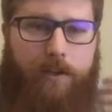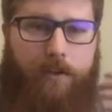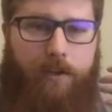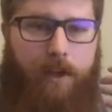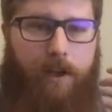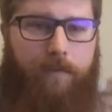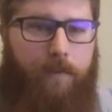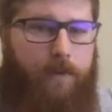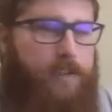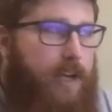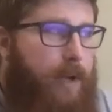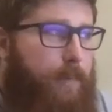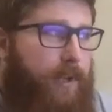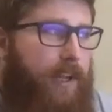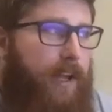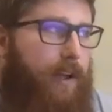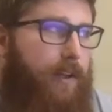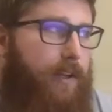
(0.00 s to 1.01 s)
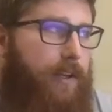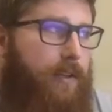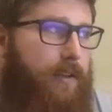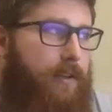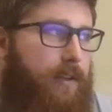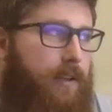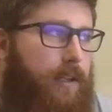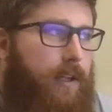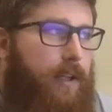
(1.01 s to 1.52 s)
Cover topicality,
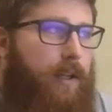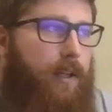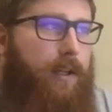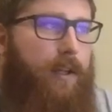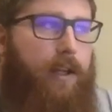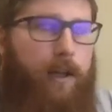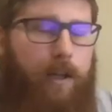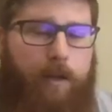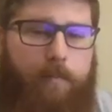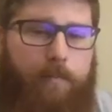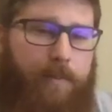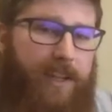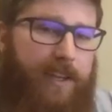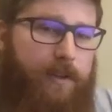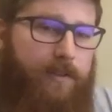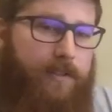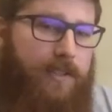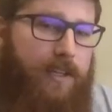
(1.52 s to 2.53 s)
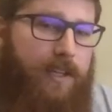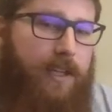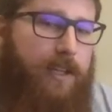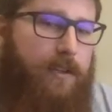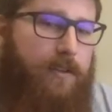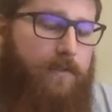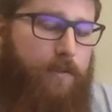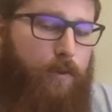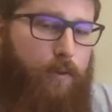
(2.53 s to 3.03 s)
but here's the
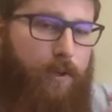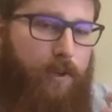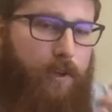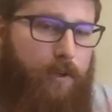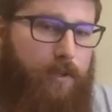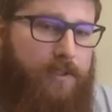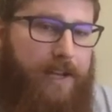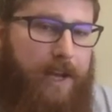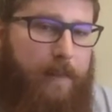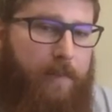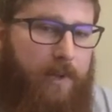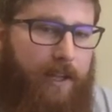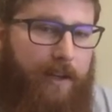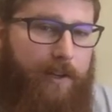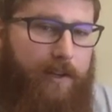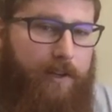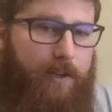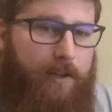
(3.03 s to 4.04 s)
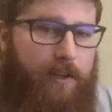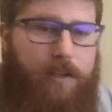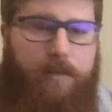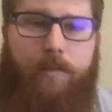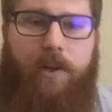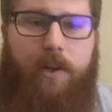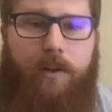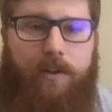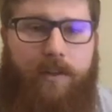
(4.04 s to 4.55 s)
key to a good topicality
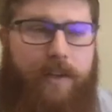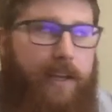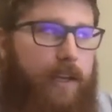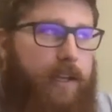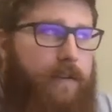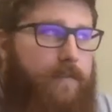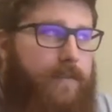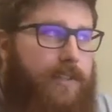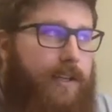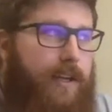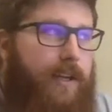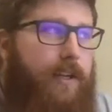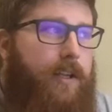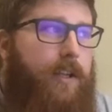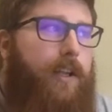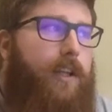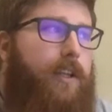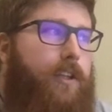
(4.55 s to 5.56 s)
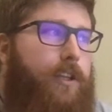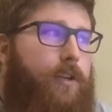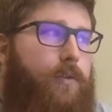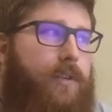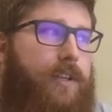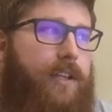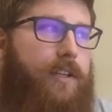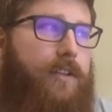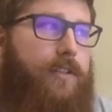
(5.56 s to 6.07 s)
argument on the negative side. You
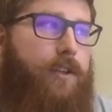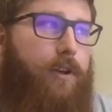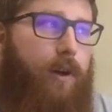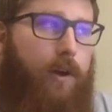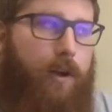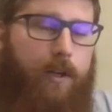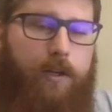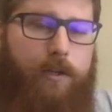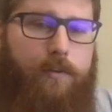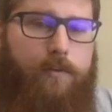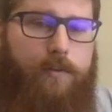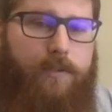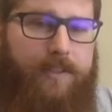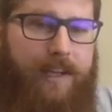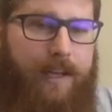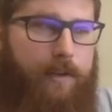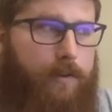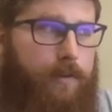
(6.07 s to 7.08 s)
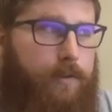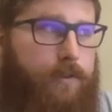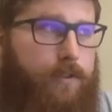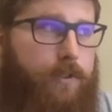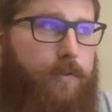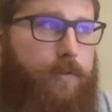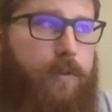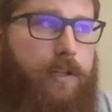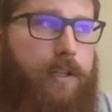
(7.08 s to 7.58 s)
need to argue standards.
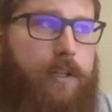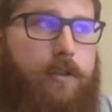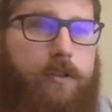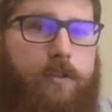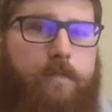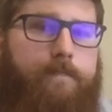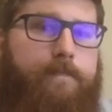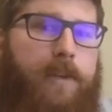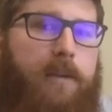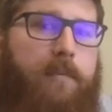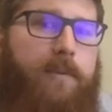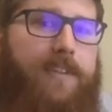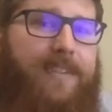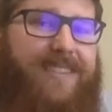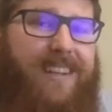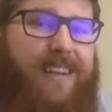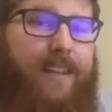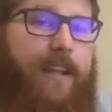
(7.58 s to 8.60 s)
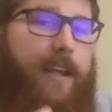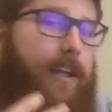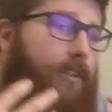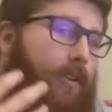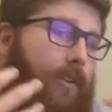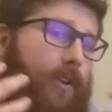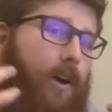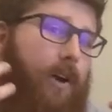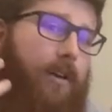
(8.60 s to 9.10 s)
You need to be able to say that, hey,
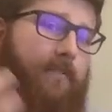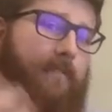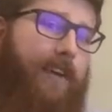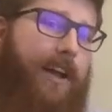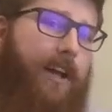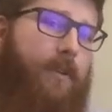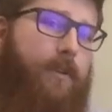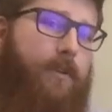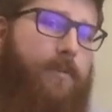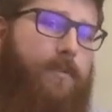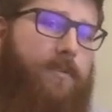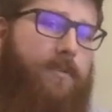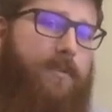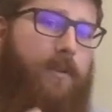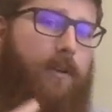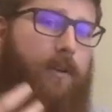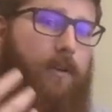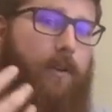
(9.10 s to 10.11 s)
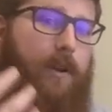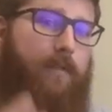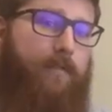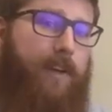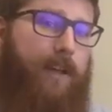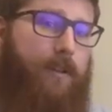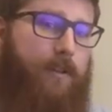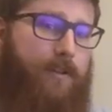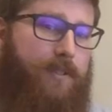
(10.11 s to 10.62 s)
look, our values or our
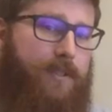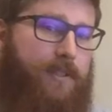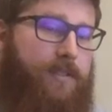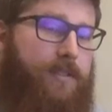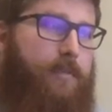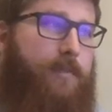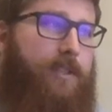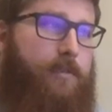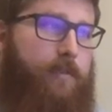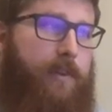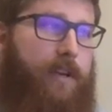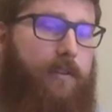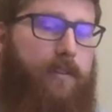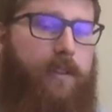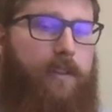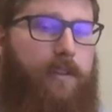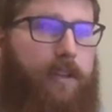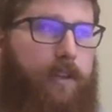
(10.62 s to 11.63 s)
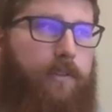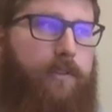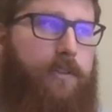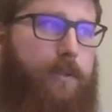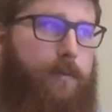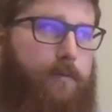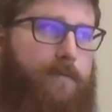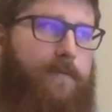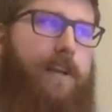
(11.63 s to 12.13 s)
value system is better than the other
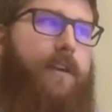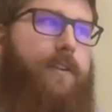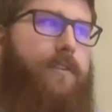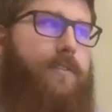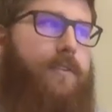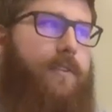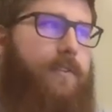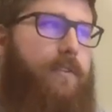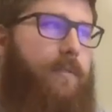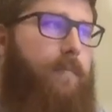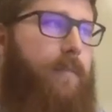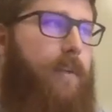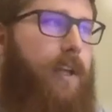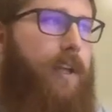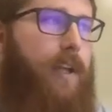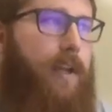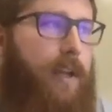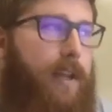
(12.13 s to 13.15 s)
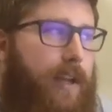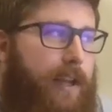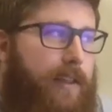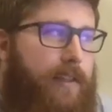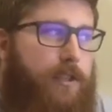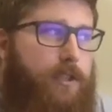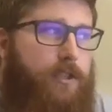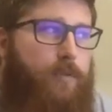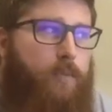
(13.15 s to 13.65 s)
team's value system. And
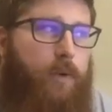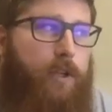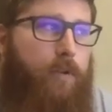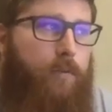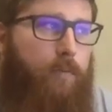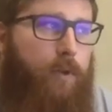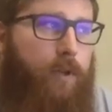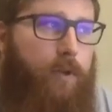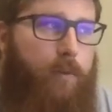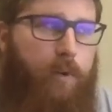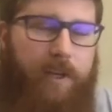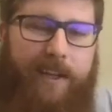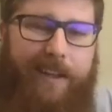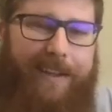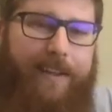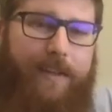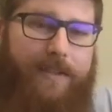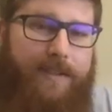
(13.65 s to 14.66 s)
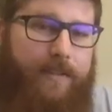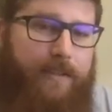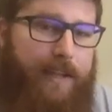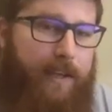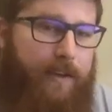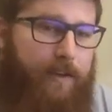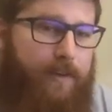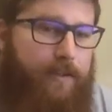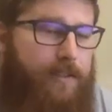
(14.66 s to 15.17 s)
this is what you really want to hit, is
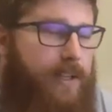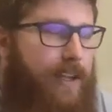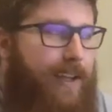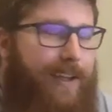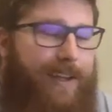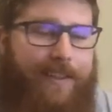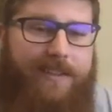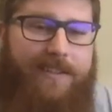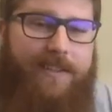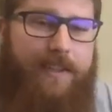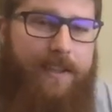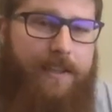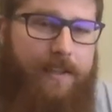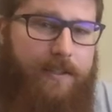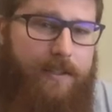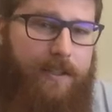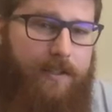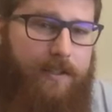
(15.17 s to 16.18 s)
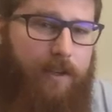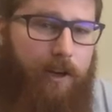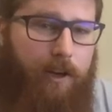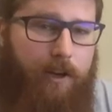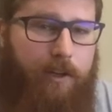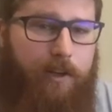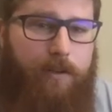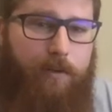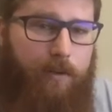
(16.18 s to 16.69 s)
standards. It's the easiest to
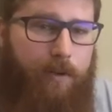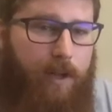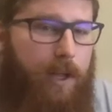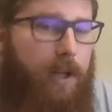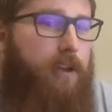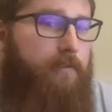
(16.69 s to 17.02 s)
argue.